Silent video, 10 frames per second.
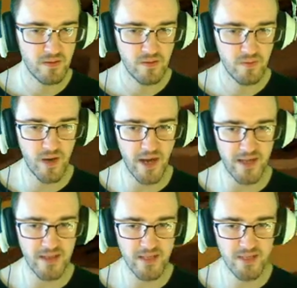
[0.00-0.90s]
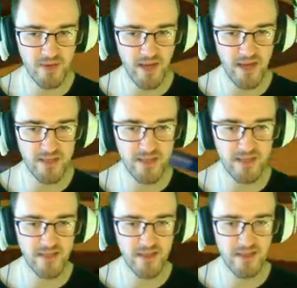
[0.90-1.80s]
Right, this one has
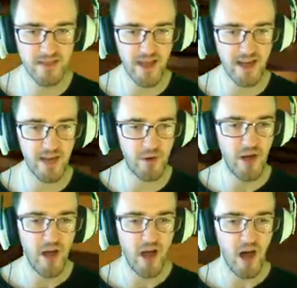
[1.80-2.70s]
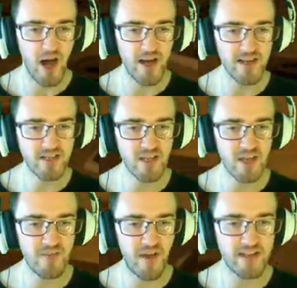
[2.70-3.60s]
that ammo. Honestly,
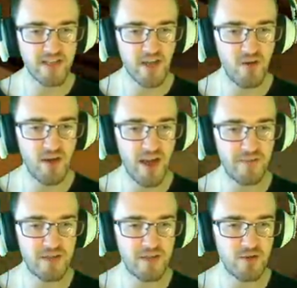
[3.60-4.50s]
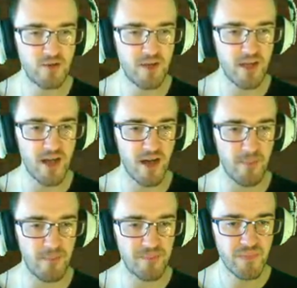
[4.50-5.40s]
if I don't have to do the
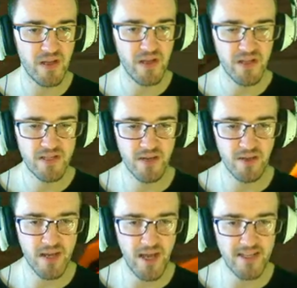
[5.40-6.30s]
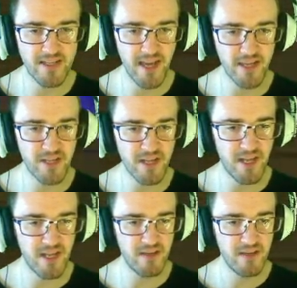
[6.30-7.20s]
um, tier guy section
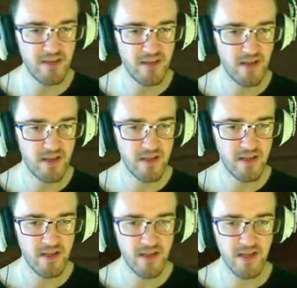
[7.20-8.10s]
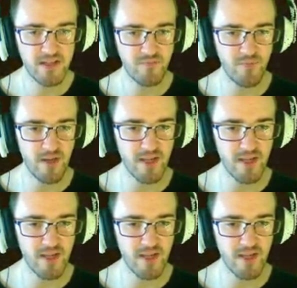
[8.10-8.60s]
again, it's really